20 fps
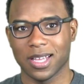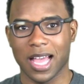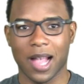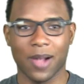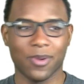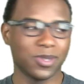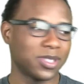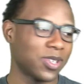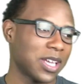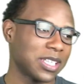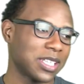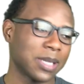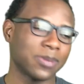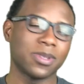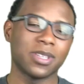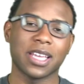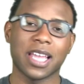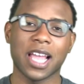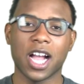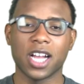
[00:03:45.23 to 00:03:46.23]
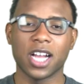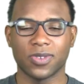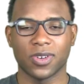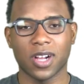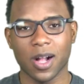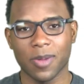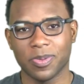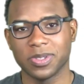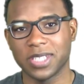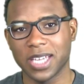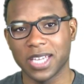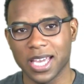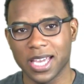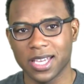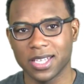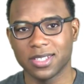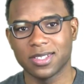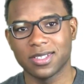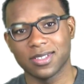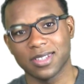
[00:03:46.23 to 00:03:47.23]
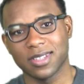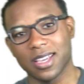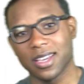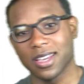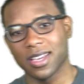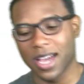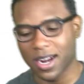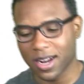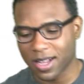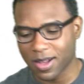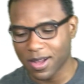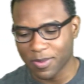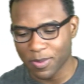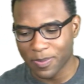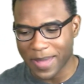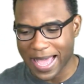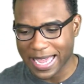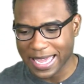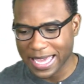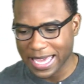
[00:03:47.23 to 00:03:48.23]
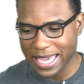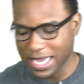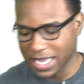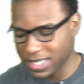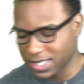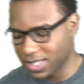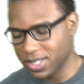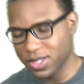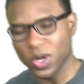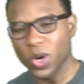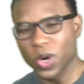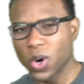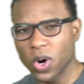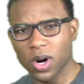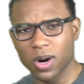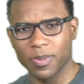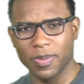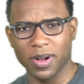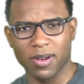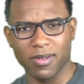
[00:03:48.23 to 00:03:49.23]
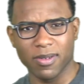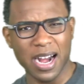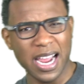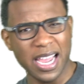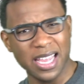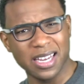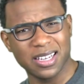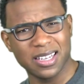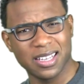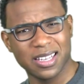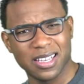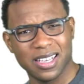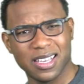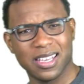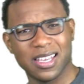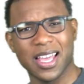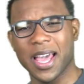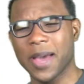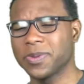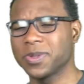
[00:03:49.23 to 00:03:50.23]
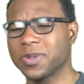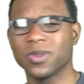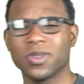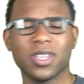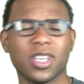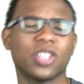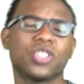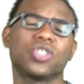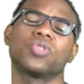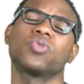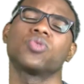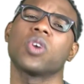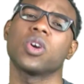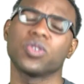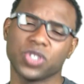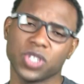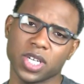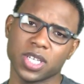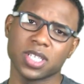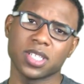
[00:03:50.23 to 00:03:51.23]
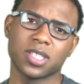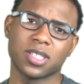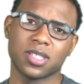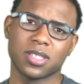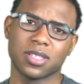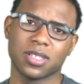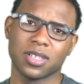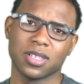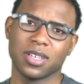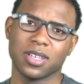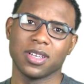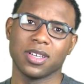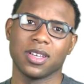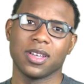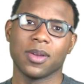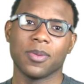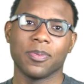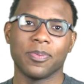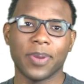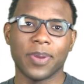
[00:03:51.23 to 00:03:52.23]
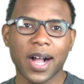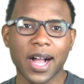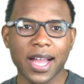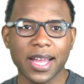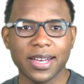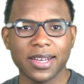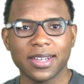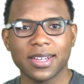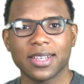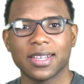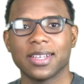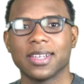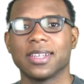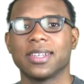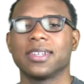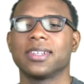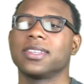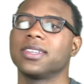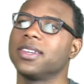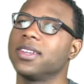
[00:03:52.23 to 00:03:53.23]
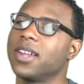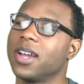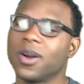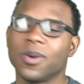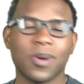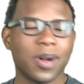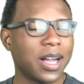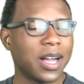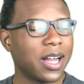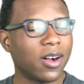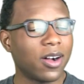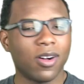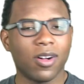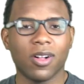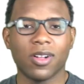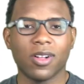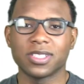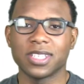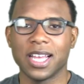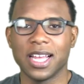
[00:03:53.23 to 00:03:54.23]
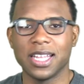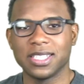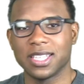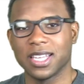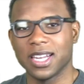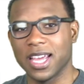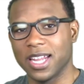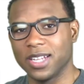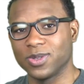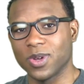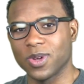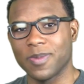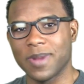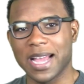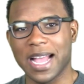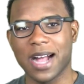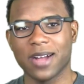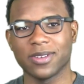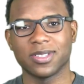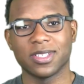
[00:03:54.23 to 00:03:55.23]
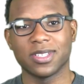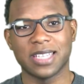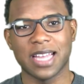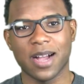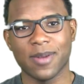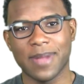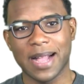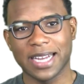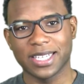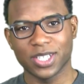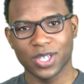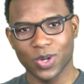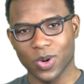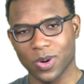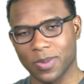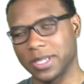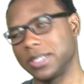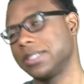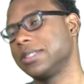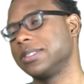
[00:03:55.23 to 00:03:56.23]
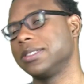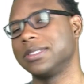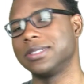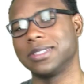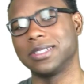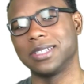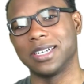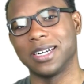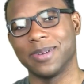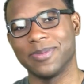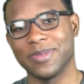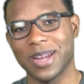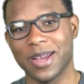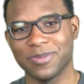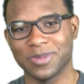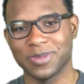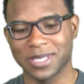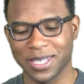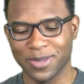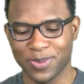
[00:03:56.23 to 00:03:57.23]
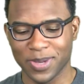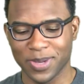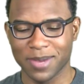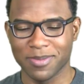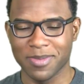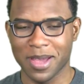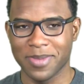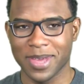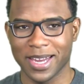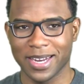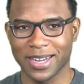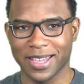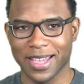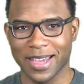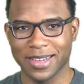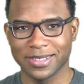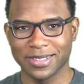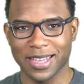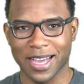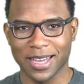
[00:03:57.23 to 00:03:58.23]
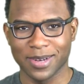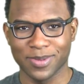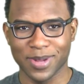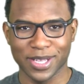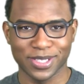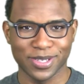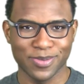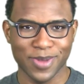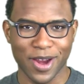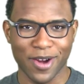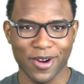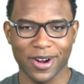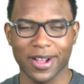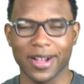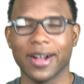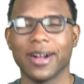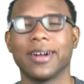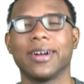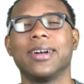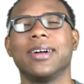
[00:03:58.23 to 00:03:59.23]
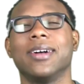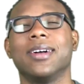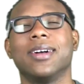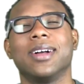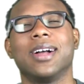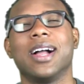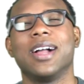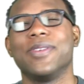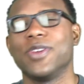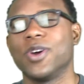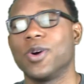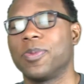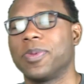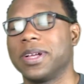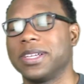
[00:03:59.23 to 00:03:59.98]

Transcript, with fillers: I was I slept on the couch for a couple days, got a couple backaches. It's horrible, right? Absolutely atrocious. But you know what? All's ends that ends well. My house is now back to normal um, and I'm sleeping in my bed again. God bless America and no